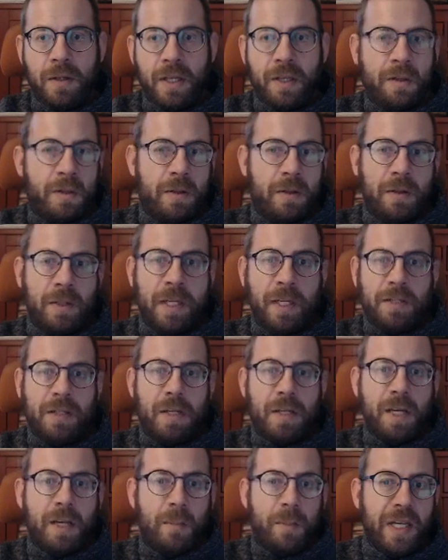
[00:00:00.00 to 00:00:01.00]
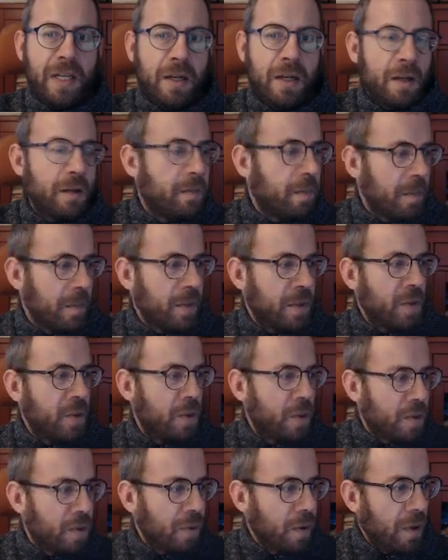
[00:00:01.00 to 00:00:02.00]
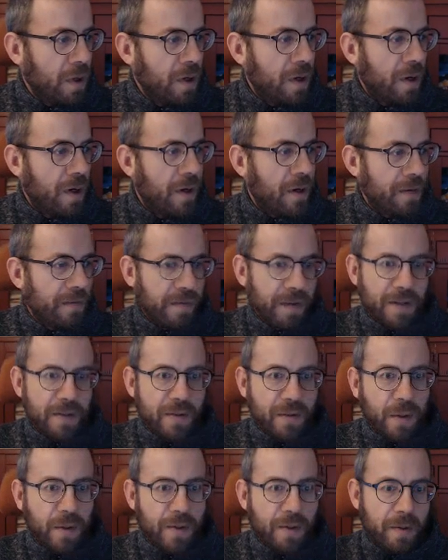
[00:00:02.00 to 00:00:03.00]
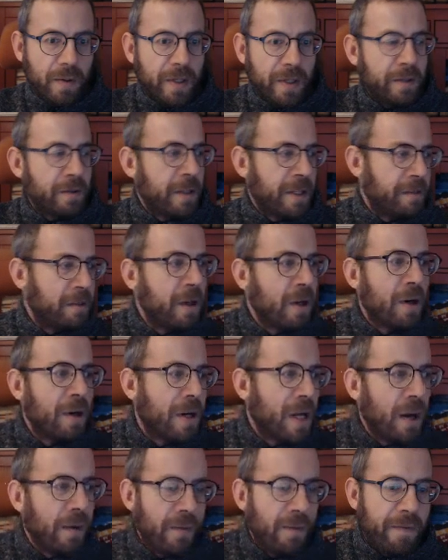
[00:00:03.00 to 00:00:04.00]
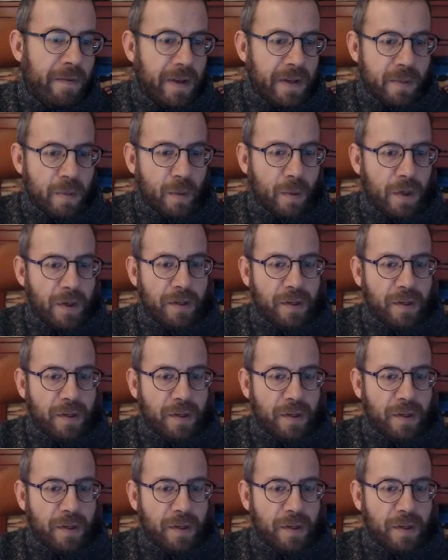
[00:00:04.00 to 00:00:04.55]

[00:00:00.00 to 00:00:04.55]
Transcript: testing can be used to learn things also, learn how things work.